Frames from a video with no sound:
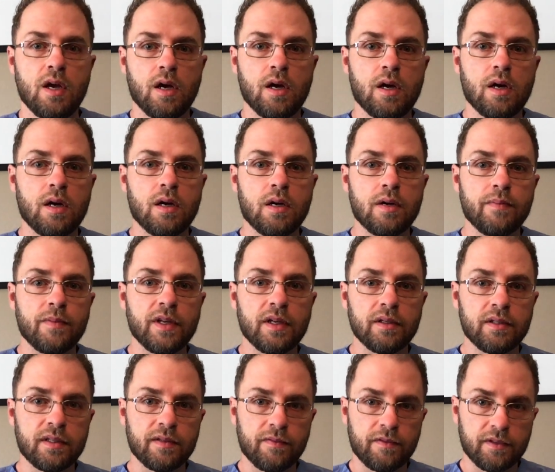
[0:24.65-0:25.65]
The
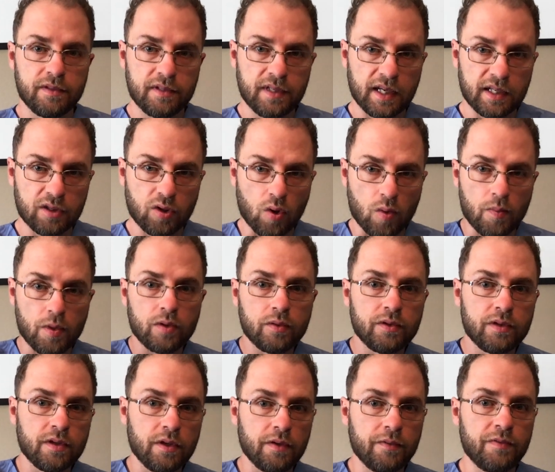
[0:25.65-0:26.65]
sex
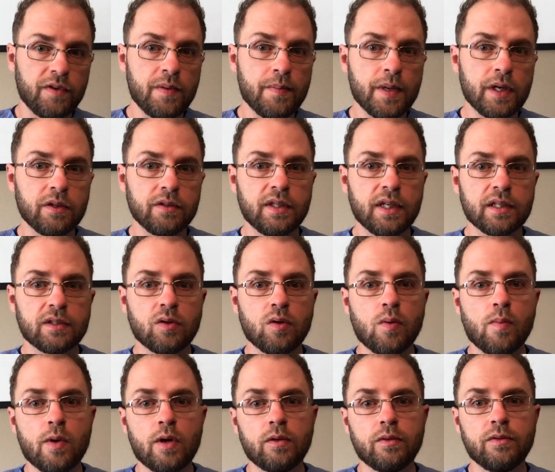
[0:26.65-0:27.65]
hormones, female sex
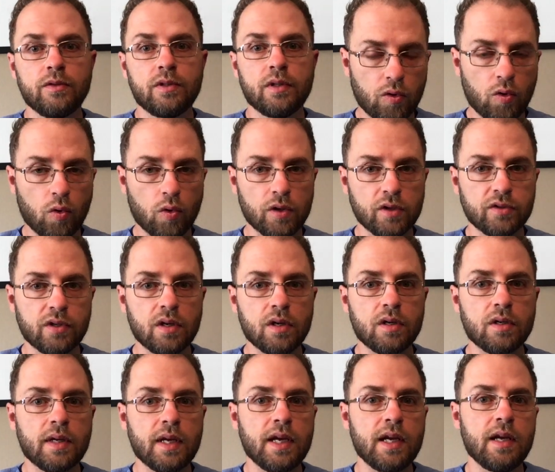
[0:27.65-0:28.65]
hormones,
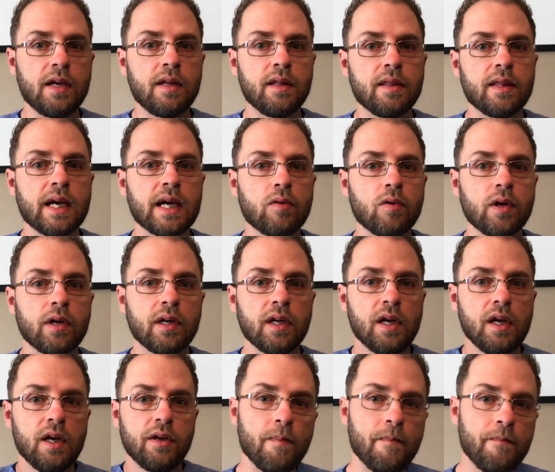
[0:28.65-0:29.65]
cortisol and thyroid.
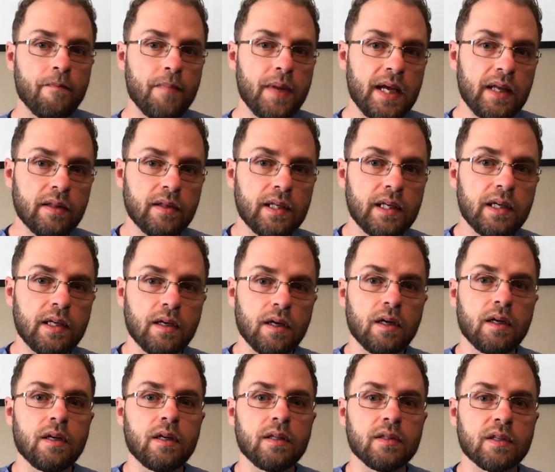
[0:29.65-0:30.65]
Mainly,
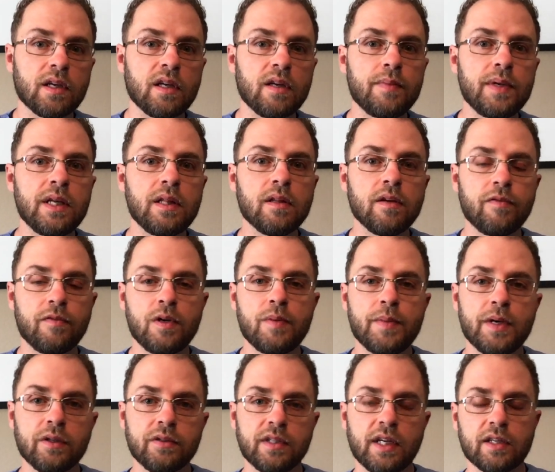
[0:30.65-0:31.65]
it's gonna be the
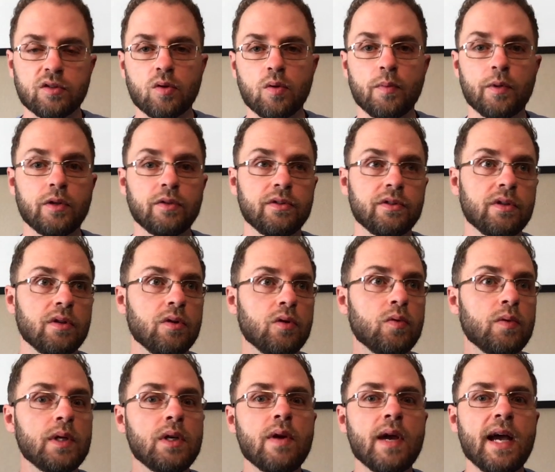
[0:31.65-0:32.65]
female sex hormones. So
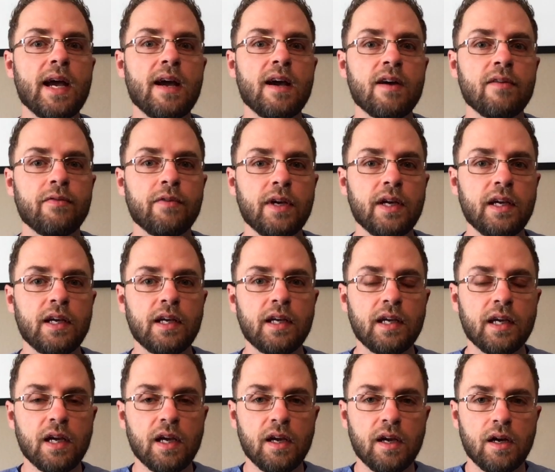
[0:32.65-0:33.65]
when you have
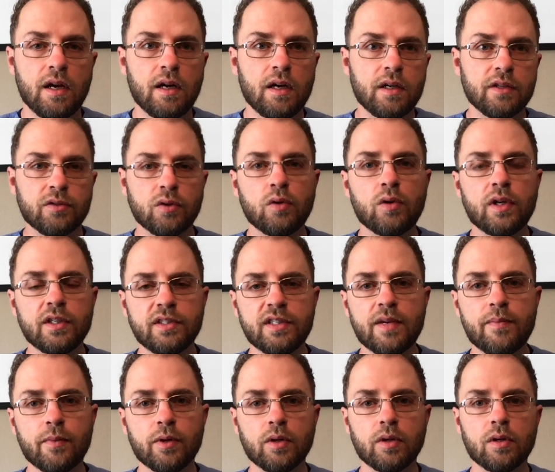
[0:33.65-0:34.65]
in a
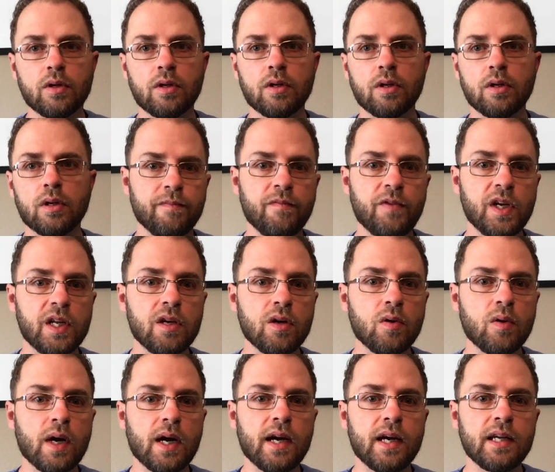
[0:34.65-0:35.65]
similar
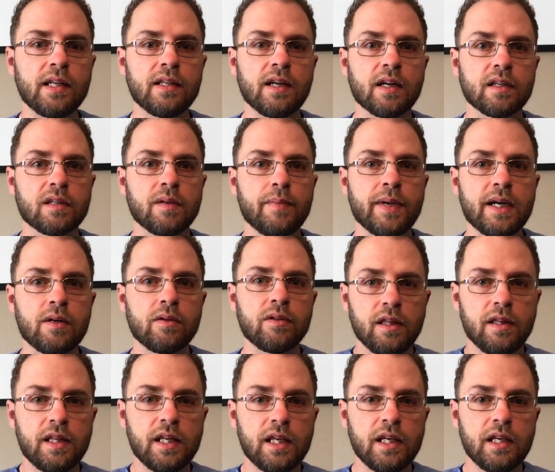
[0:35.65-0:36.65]
video, I talked
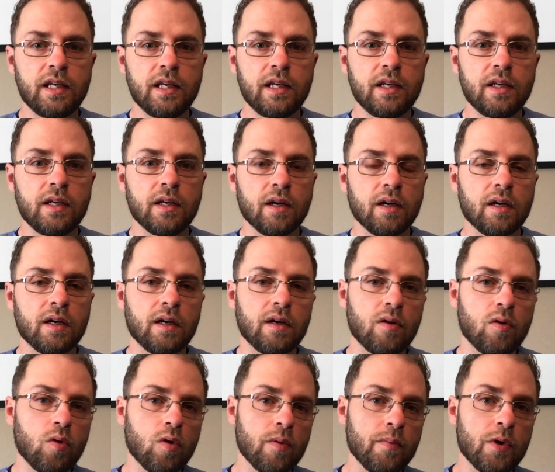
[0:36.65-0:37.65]
about the
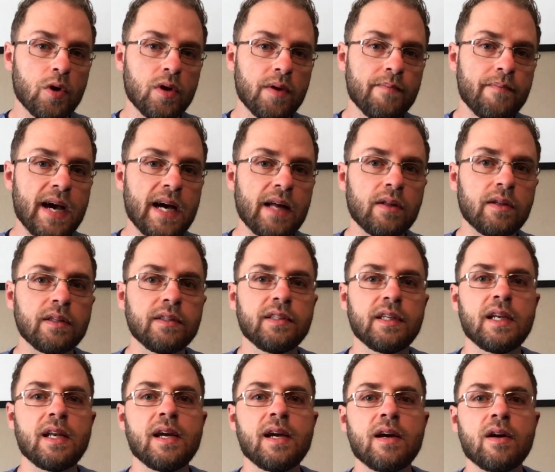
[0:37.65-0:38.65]
hormone imbalance
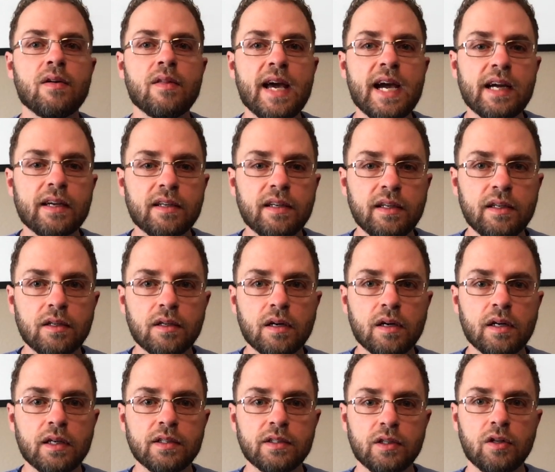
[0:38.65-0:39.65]
and how that can
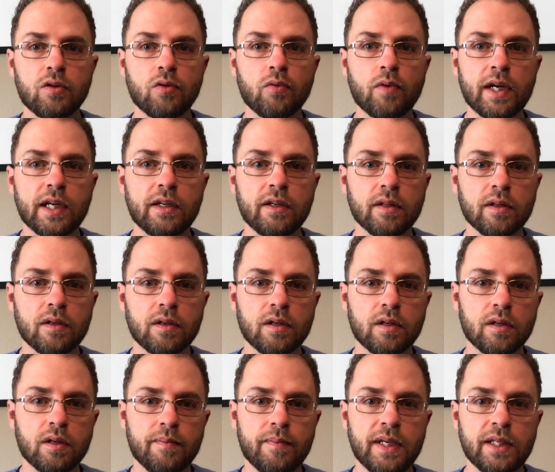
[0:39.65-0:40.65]
cause
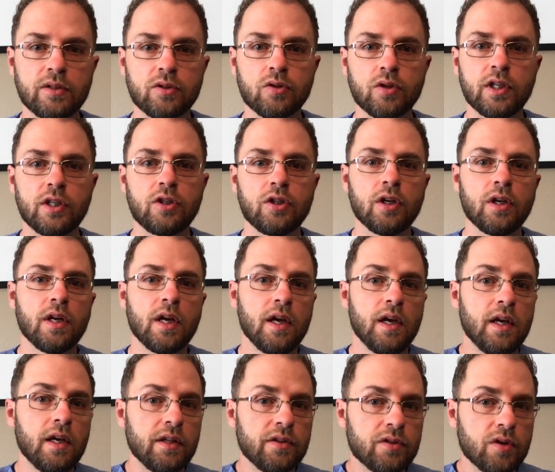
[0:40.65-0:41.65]
irregular menstruation.
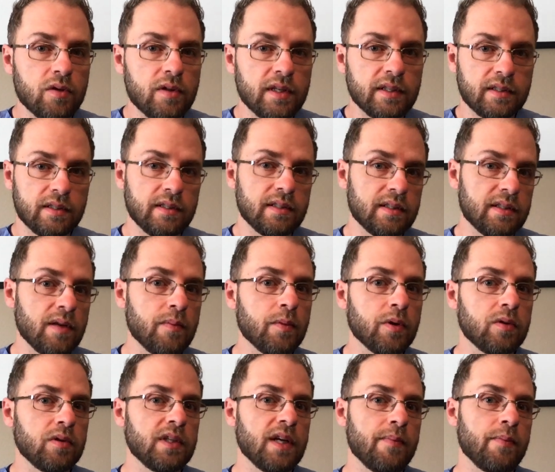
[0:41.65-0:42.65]
So this is a
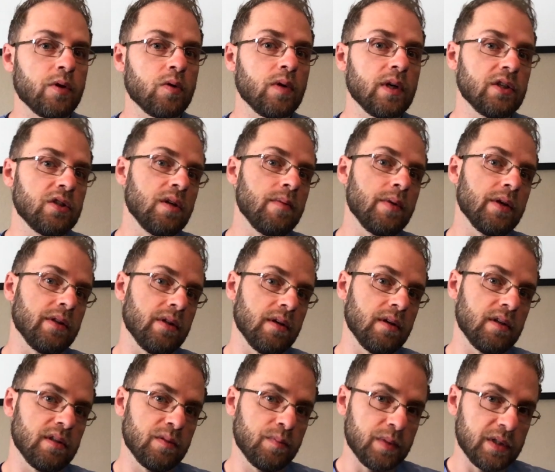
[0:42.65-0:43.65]
similar type of question, but
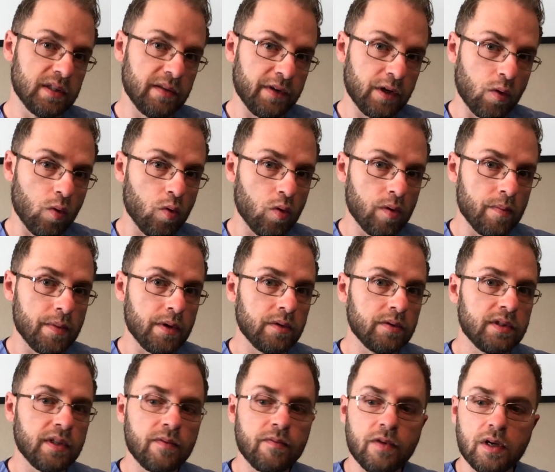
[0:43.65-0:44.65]
the specific
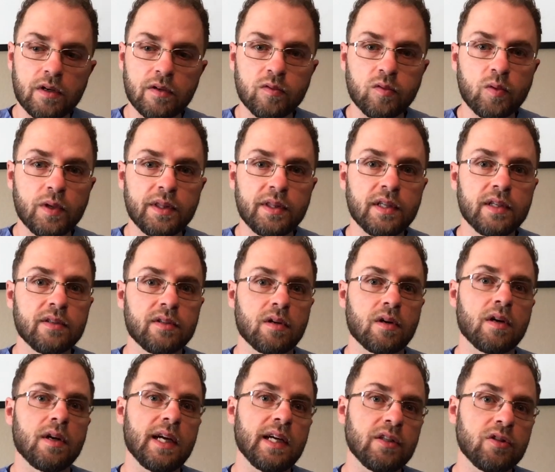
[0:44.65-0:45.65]
hormones involved with this
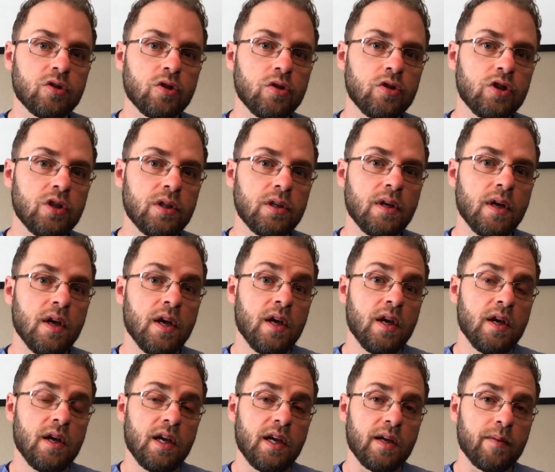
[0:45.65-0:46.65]
are estrogen
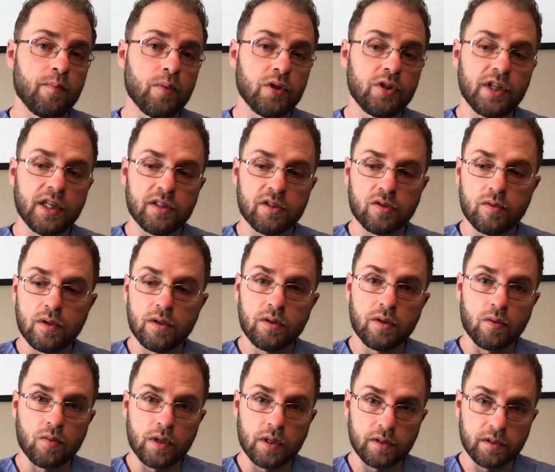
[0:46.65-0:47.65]
and progesterone,
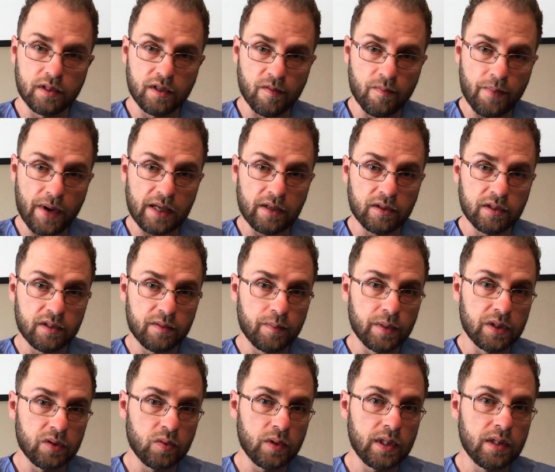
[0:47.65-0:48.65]
the relative balance
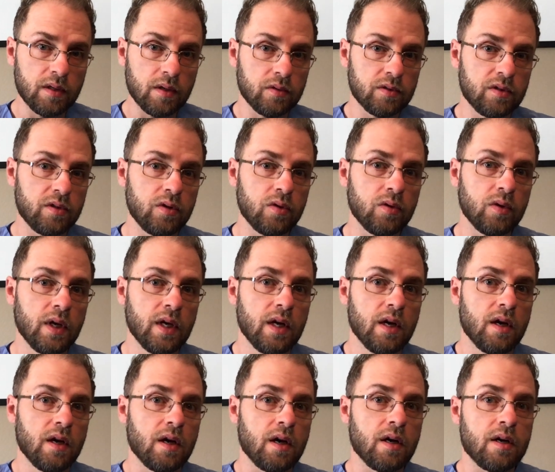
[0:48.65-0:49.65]
between those two.
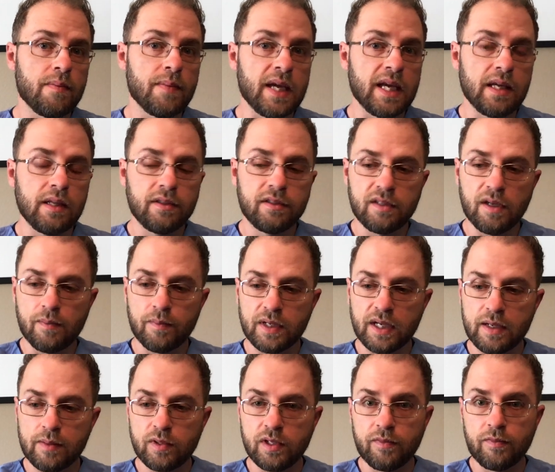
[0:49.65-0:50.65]
And
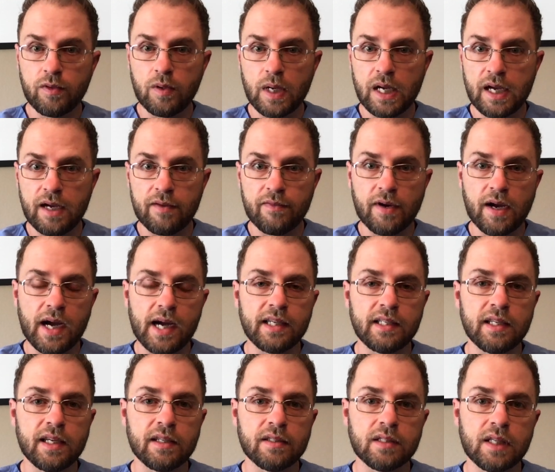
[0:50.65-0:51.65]
sometimes if you have
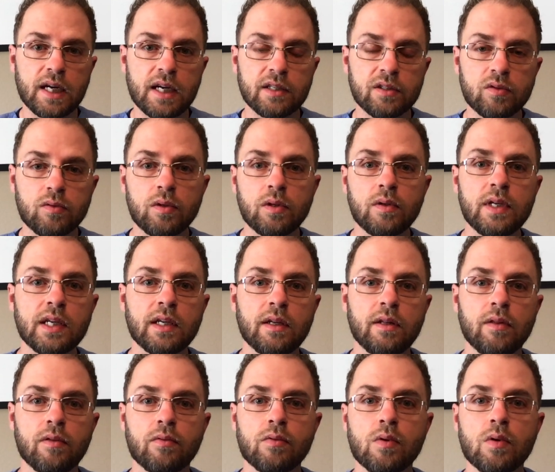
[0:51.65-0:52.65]
high testosterone, it
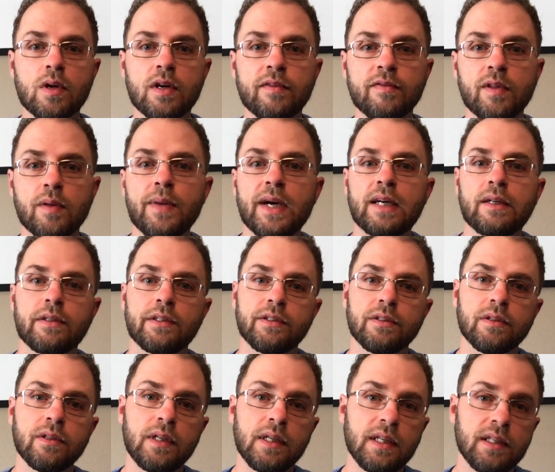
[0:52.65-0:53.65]
can throw off the
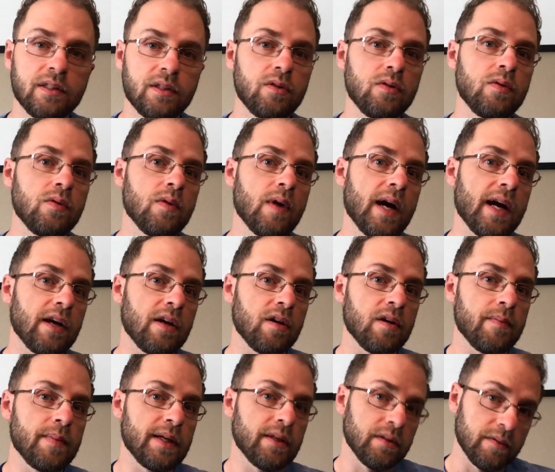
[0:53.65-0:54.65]
balance, leading to
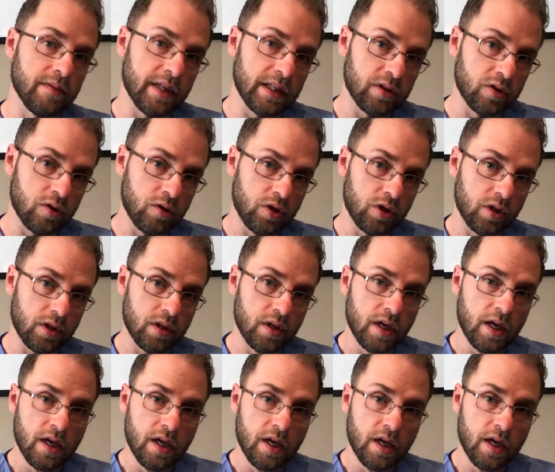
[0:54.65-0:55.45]
higher amounts of estrogen.